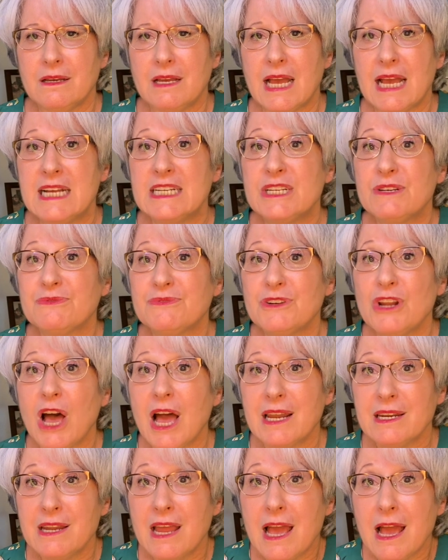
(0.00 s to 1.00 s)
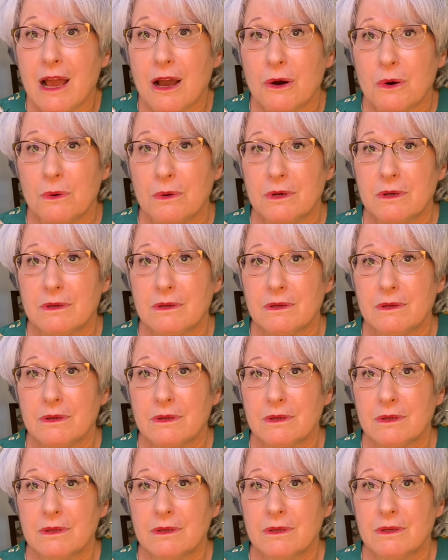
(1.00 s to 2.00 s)
And if not now,
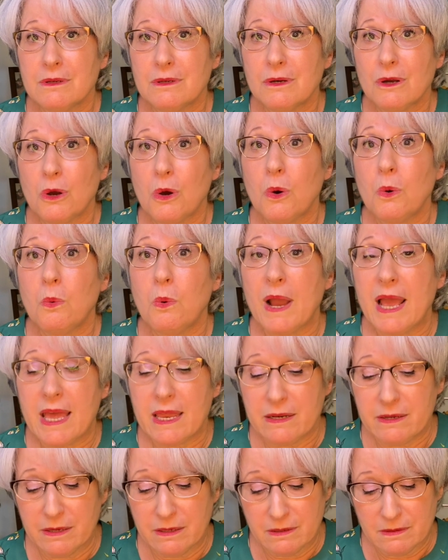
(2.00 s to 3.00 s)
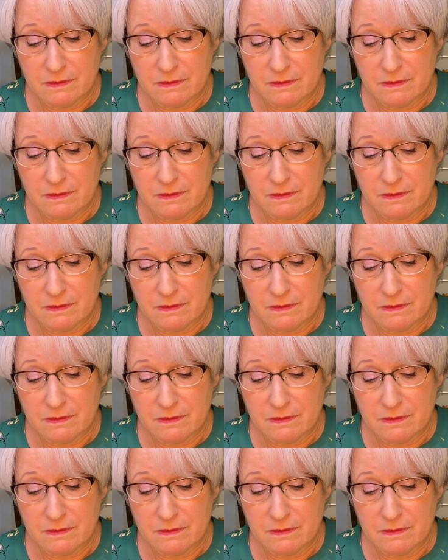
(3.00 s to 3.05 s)
when?